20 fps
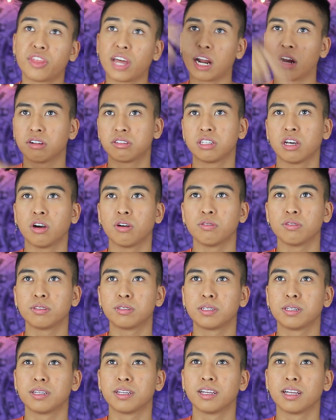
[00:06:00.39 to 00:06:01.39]
their
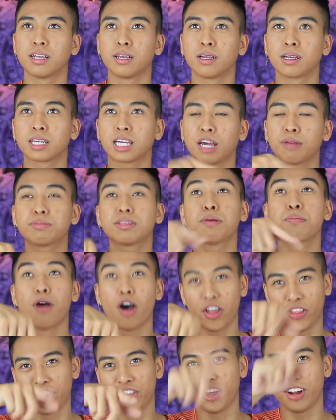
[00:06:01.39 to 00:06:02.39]
toes. Keep them
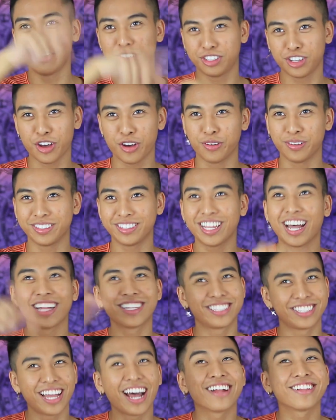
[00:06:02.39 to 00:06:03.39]
on their toes.
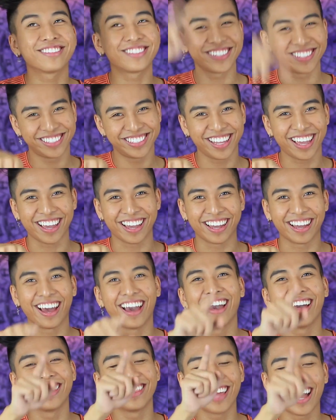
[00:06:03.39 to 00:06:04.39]
That's the saying.
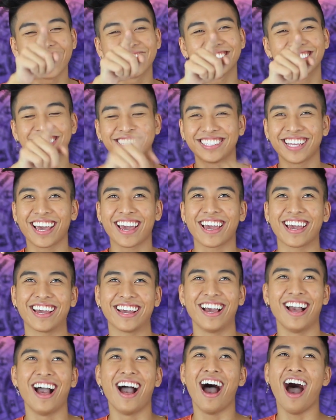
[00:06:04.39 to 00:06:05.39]
That's the saying.